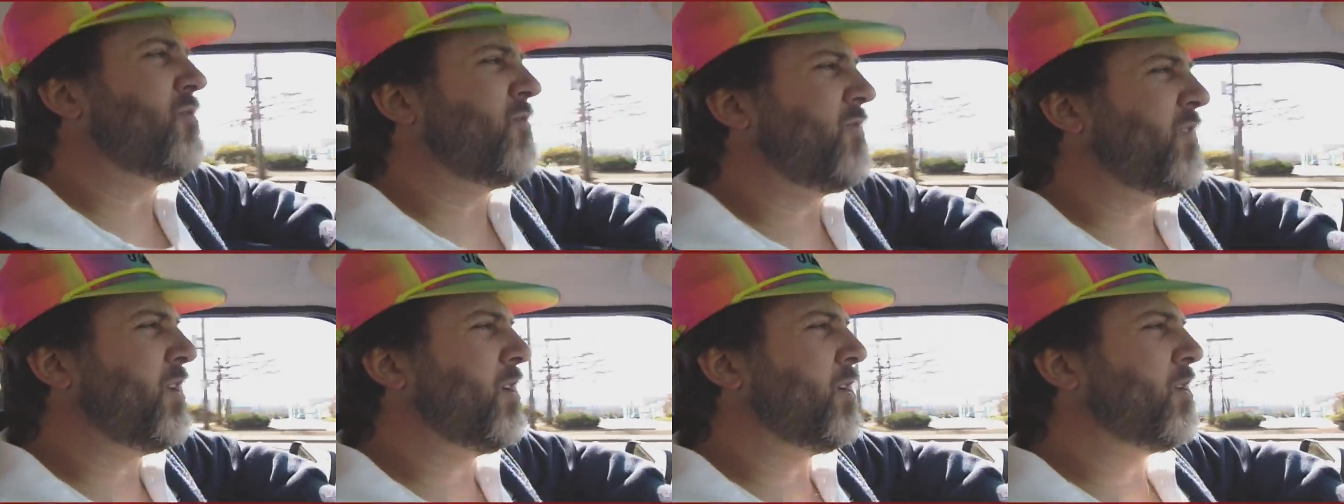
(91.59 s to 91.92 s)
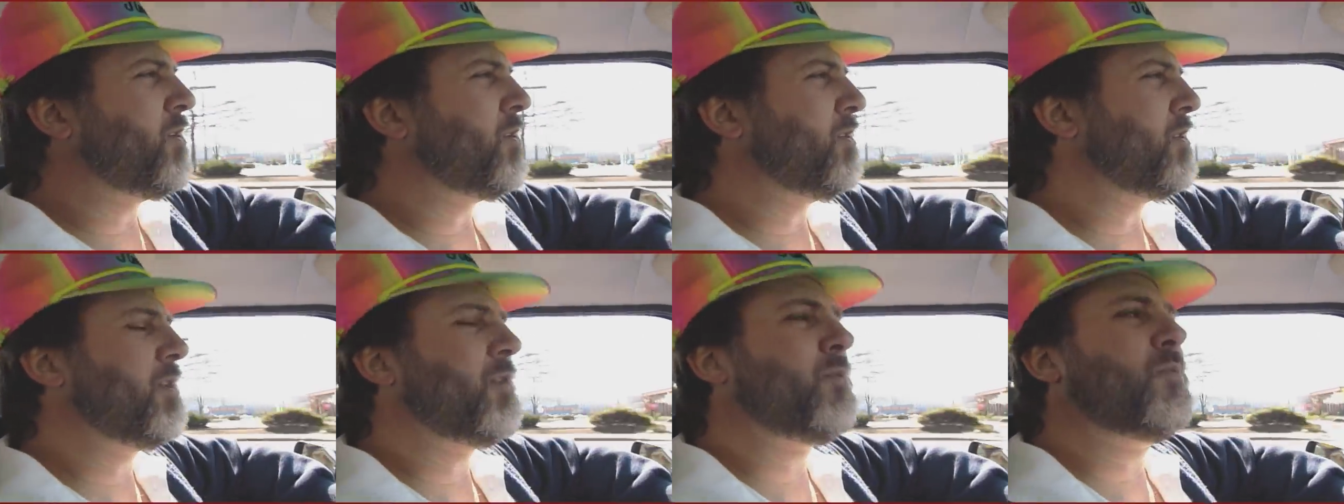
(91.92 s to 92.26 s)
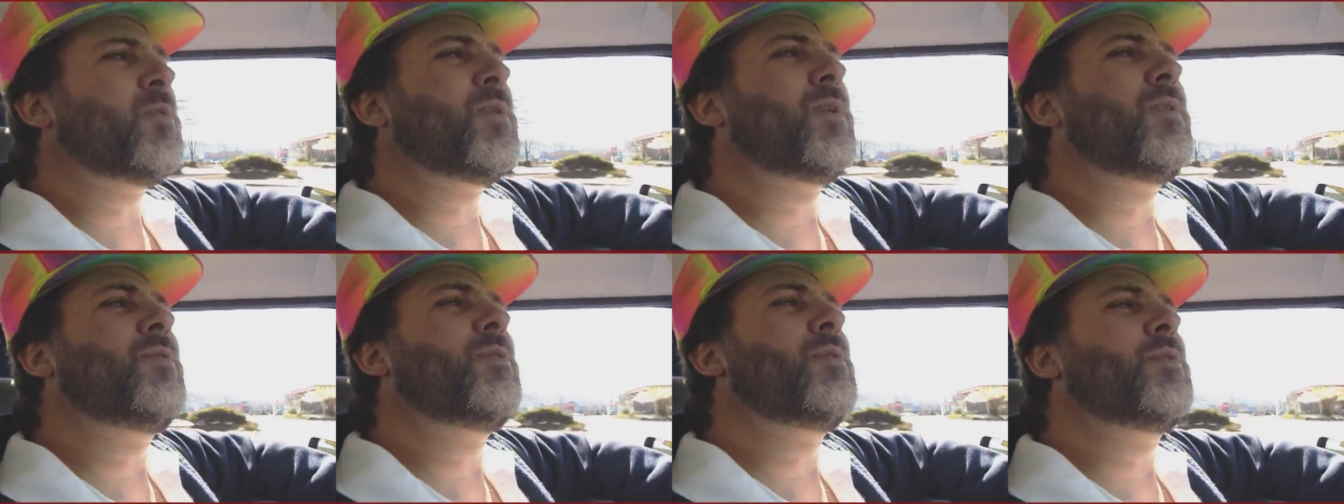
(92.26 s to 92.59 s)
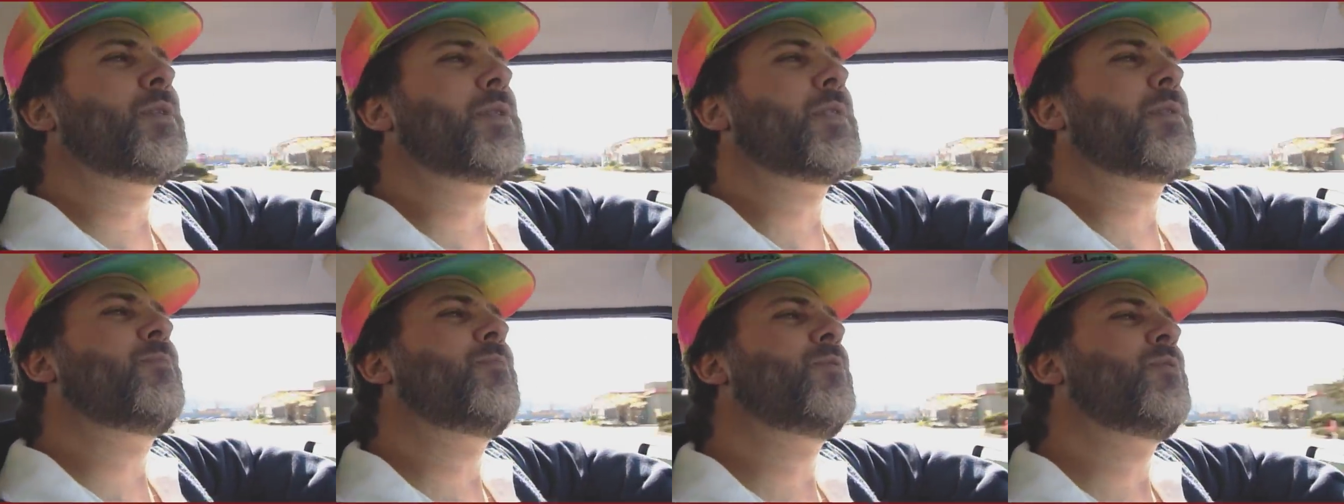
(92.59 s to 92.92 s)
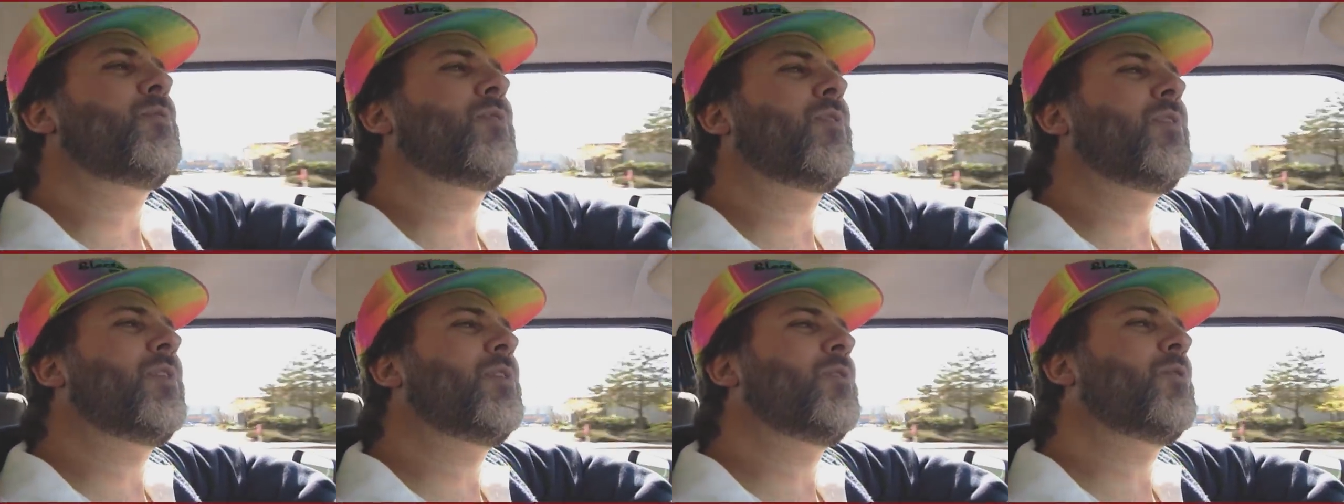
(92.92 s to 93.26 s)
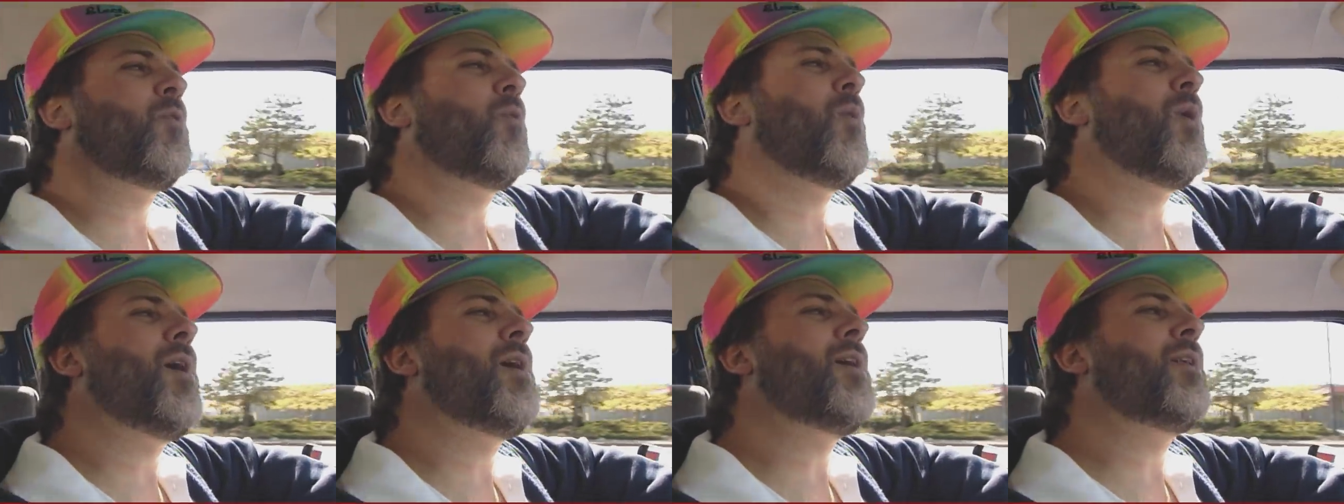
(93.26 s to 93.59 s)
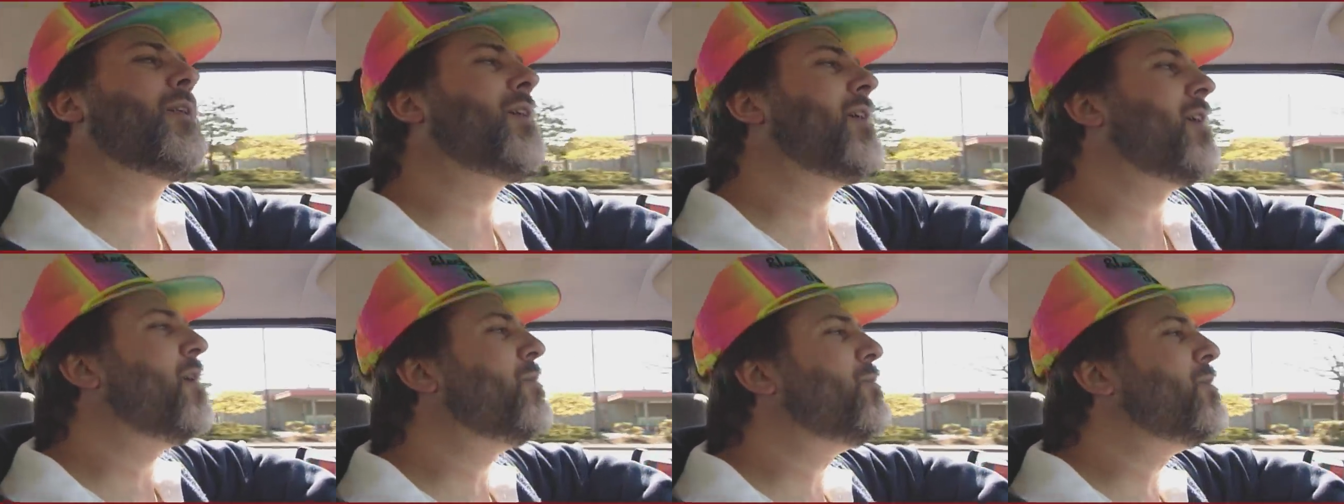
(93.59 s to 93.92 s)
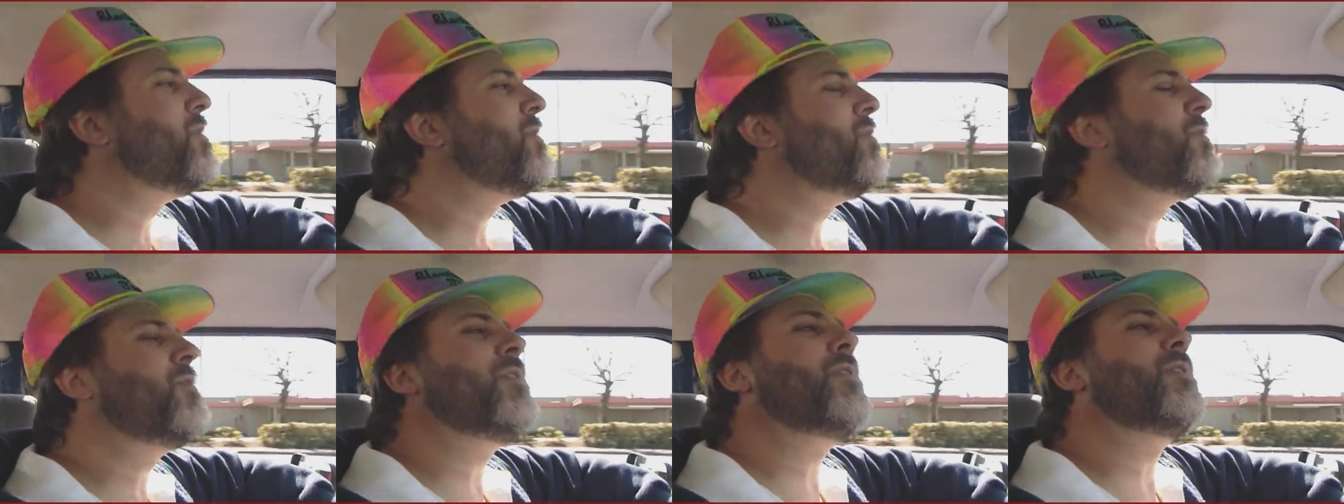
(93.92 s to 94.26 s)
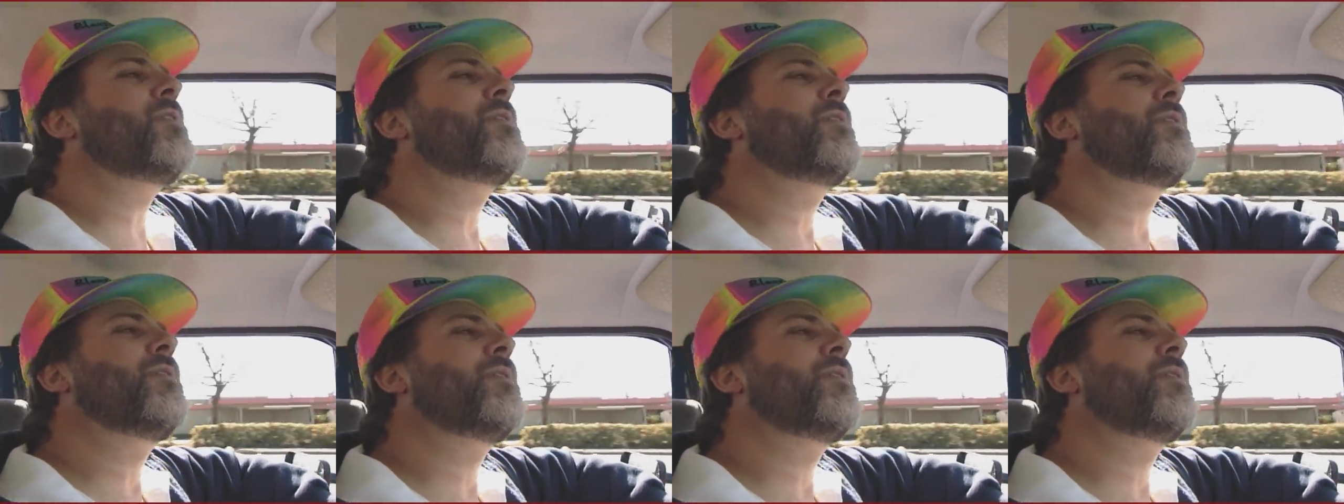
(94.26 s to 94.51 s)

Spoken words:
vehicles that run this smoothly and quietly, I wouldn't think.